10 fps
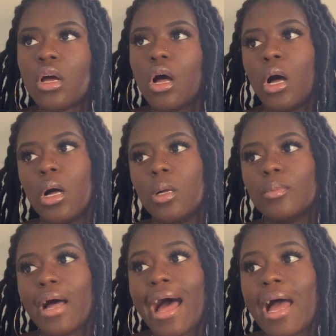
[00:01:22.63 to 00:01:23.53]
I
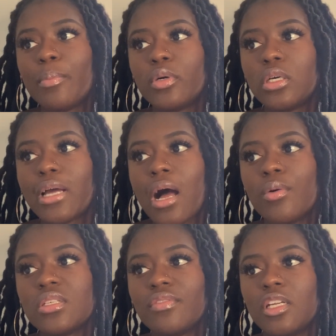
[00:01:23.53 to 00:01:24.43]

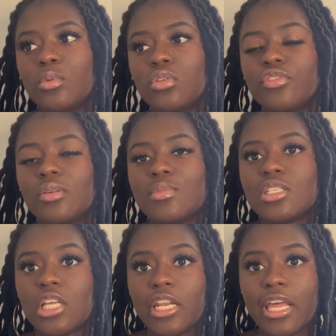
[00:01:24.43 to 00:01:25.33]
was available from
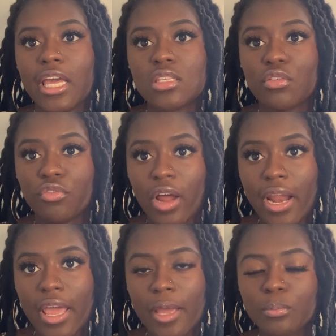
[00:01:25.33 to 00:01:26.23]
Sunday to
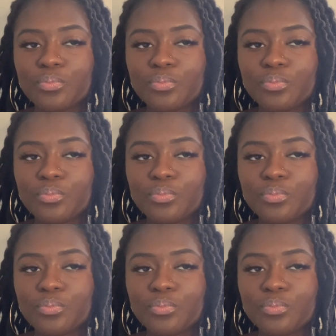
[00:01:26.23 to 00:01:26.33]
Friday.